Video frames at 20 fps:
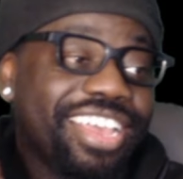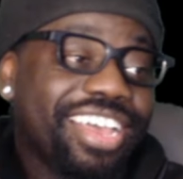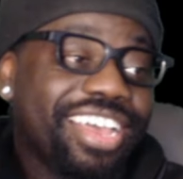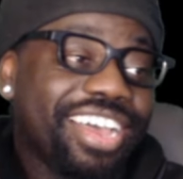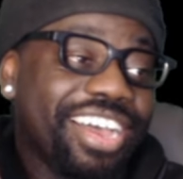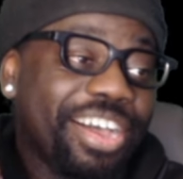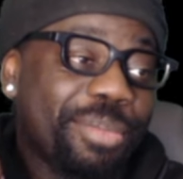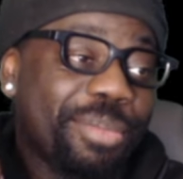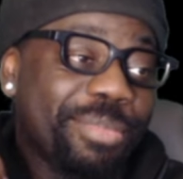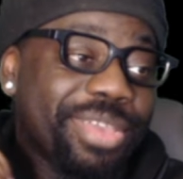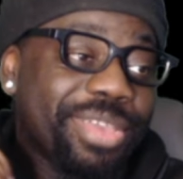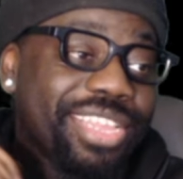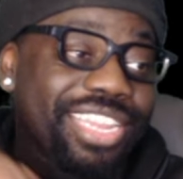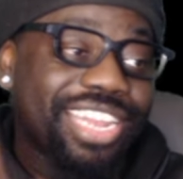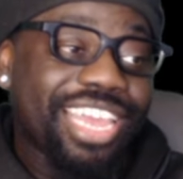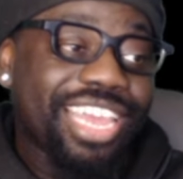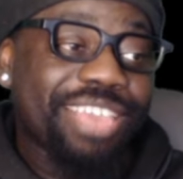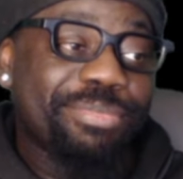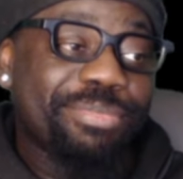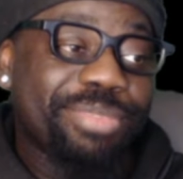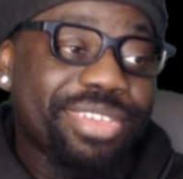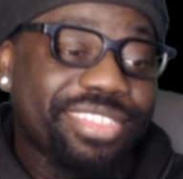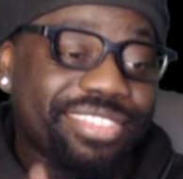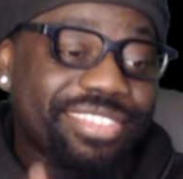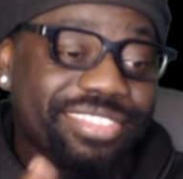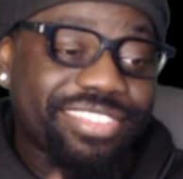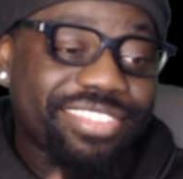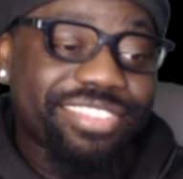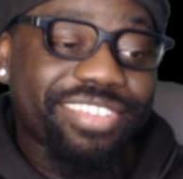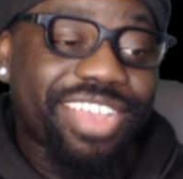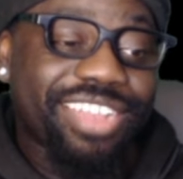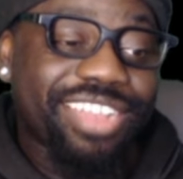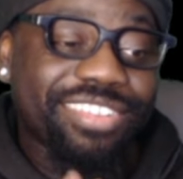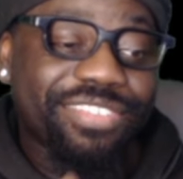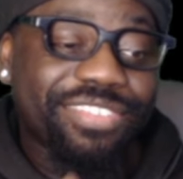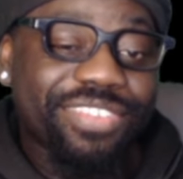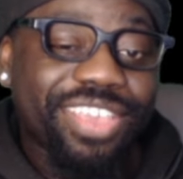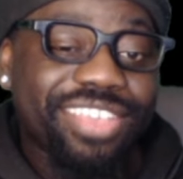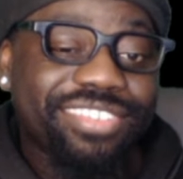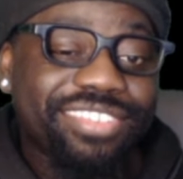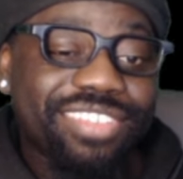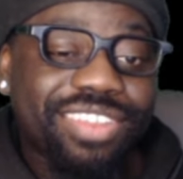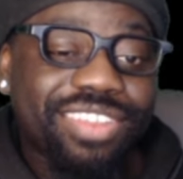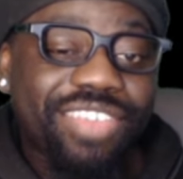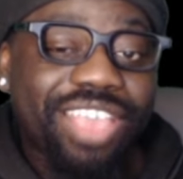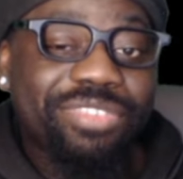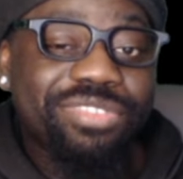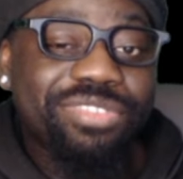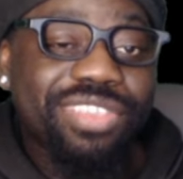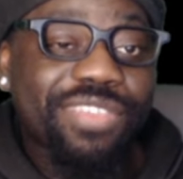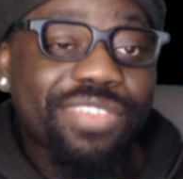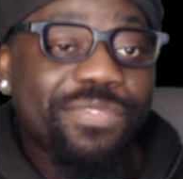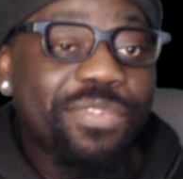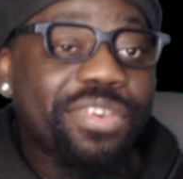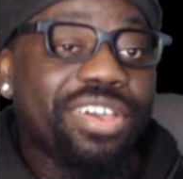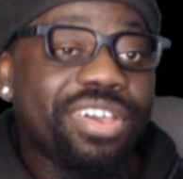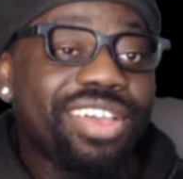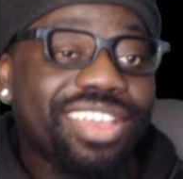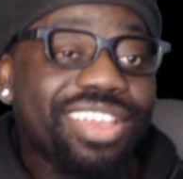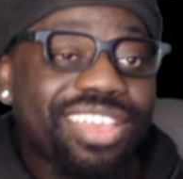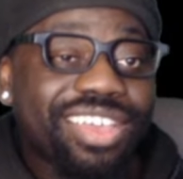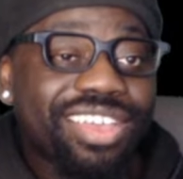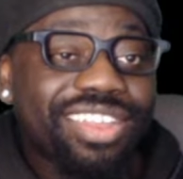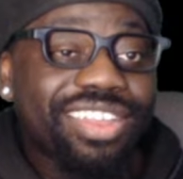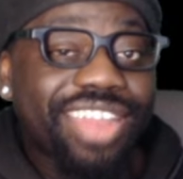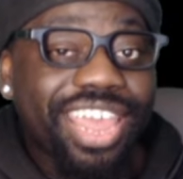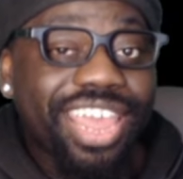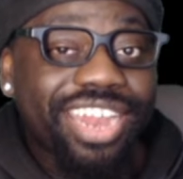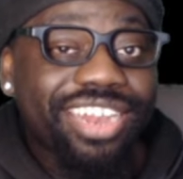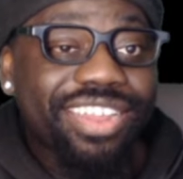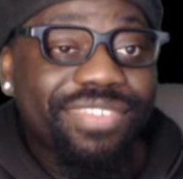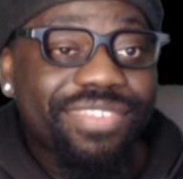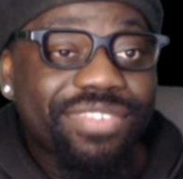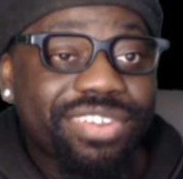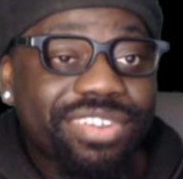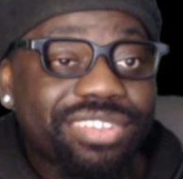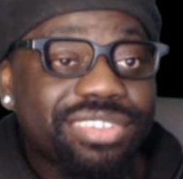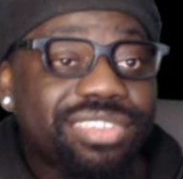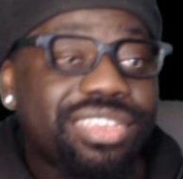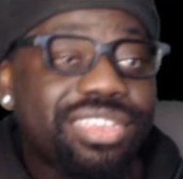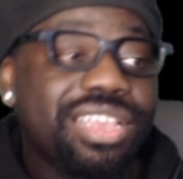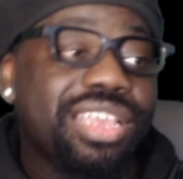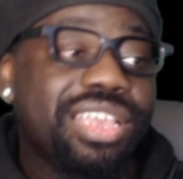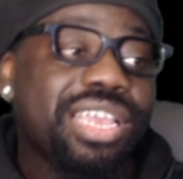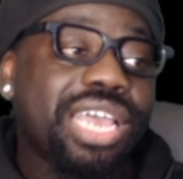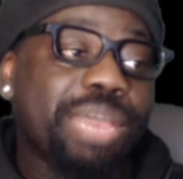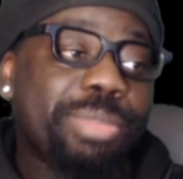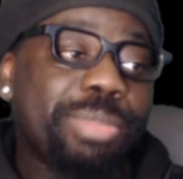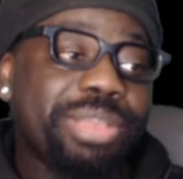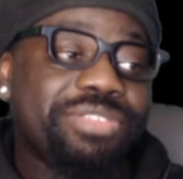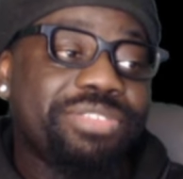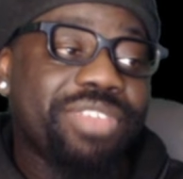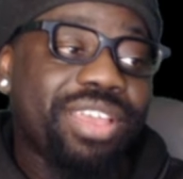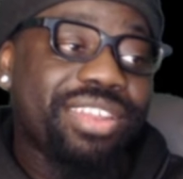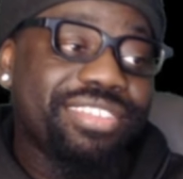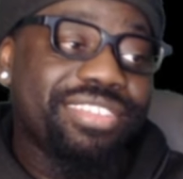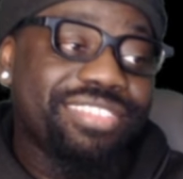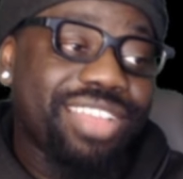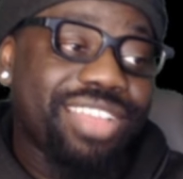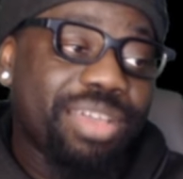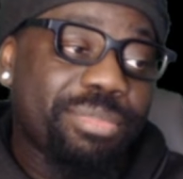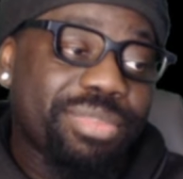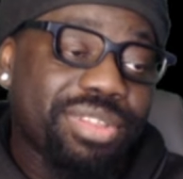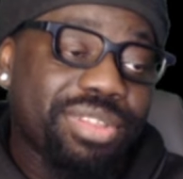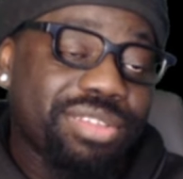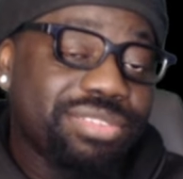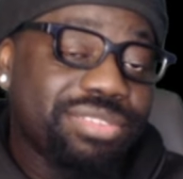Um, hit the like button, subscribe to the notifications. If you guys want to see a full uncut unedited version, my Patreon is down below.